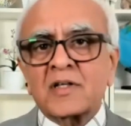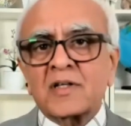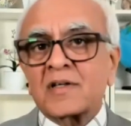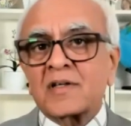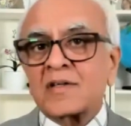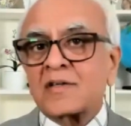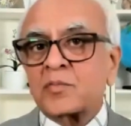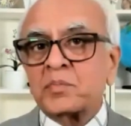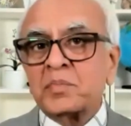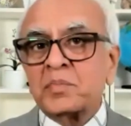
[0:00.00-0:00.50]

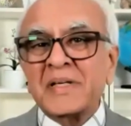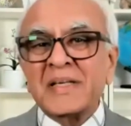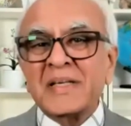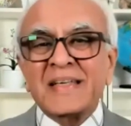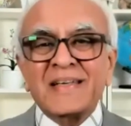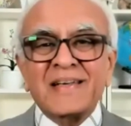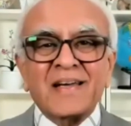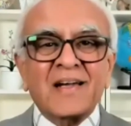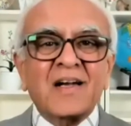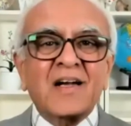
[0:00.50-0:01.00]
is
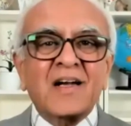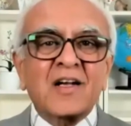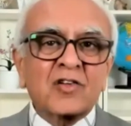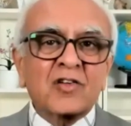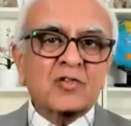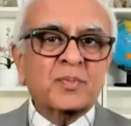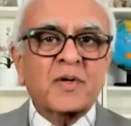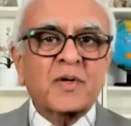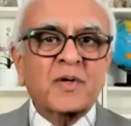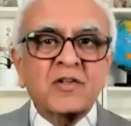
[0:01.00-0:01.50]
be
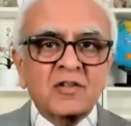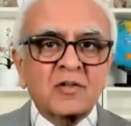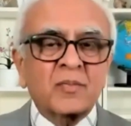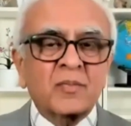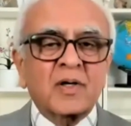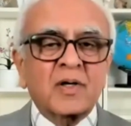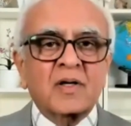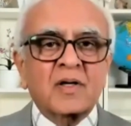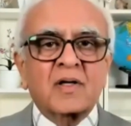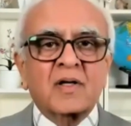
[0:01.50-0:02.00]

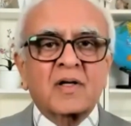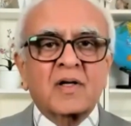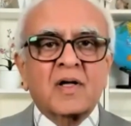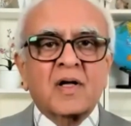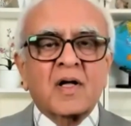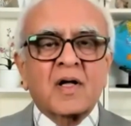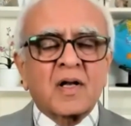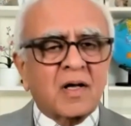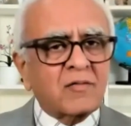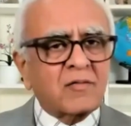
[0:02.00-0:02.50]
indispensable.
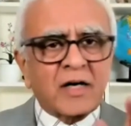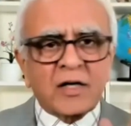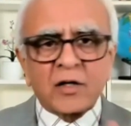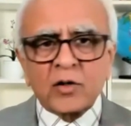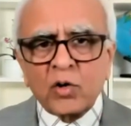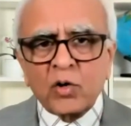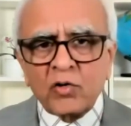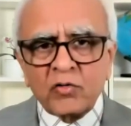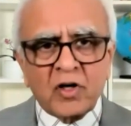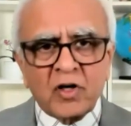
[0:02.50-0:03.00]
Now, I
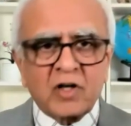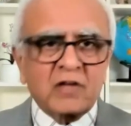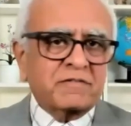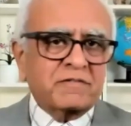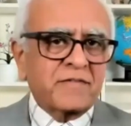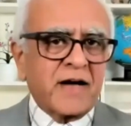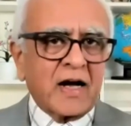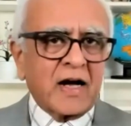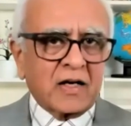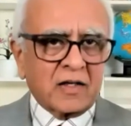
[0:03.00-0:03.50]
know for a
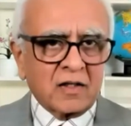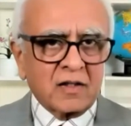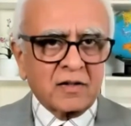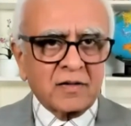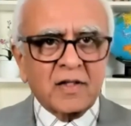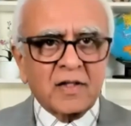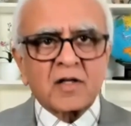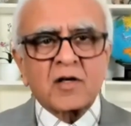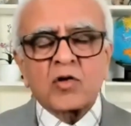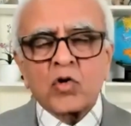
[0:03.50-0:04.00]
fact
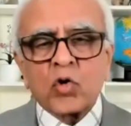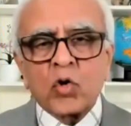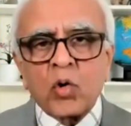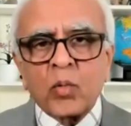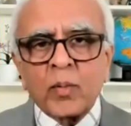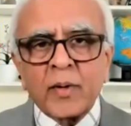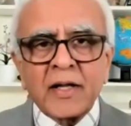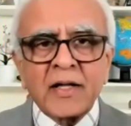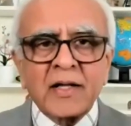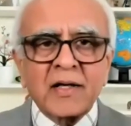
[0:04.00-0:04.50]
that
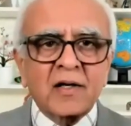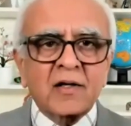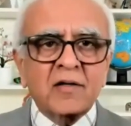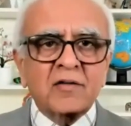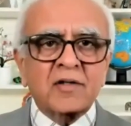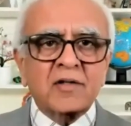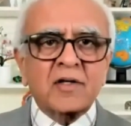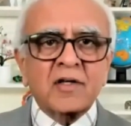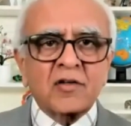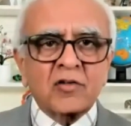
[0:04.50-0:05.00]
nobody
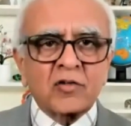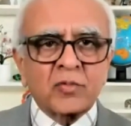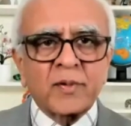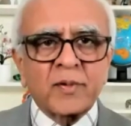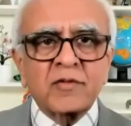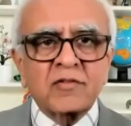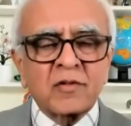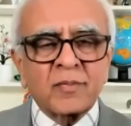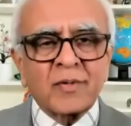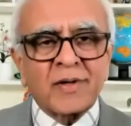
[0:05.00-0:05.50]
is
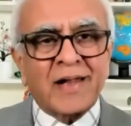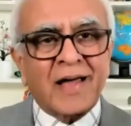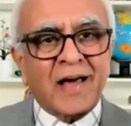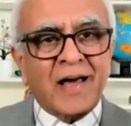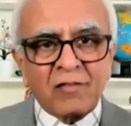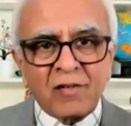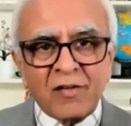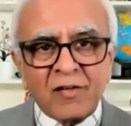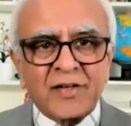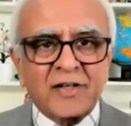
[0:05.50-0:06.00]
indispensable.
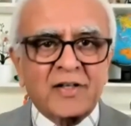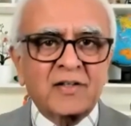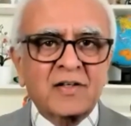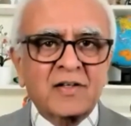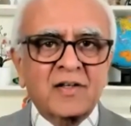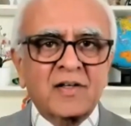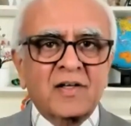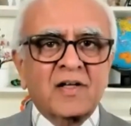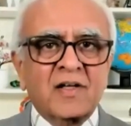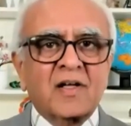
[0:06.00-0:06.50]
However,
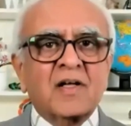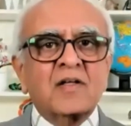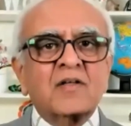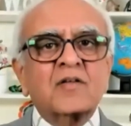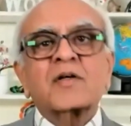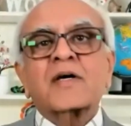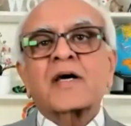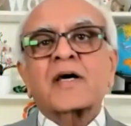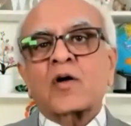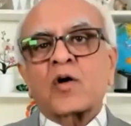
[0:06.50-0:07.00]

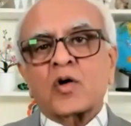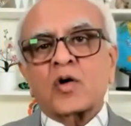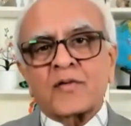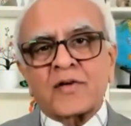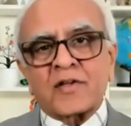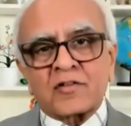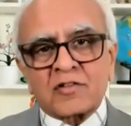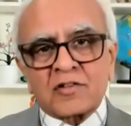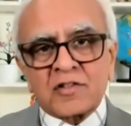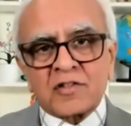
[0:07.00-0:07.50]
you can
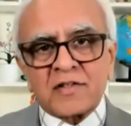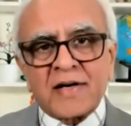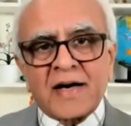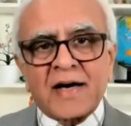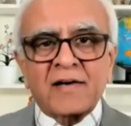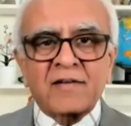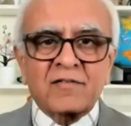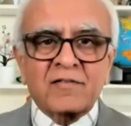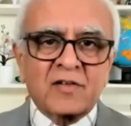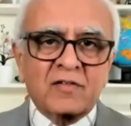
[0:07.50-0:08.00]
always
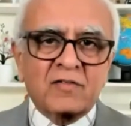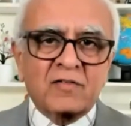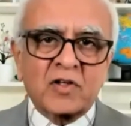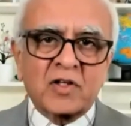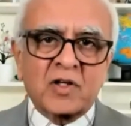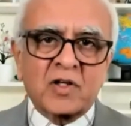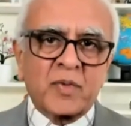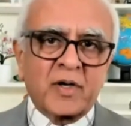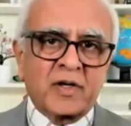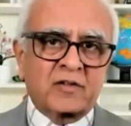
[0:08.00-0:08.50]
strive for
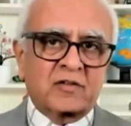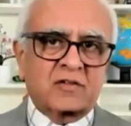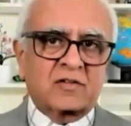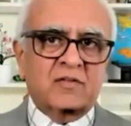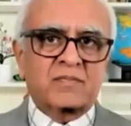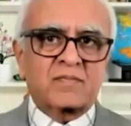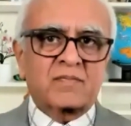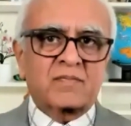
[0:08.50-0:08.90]
the best.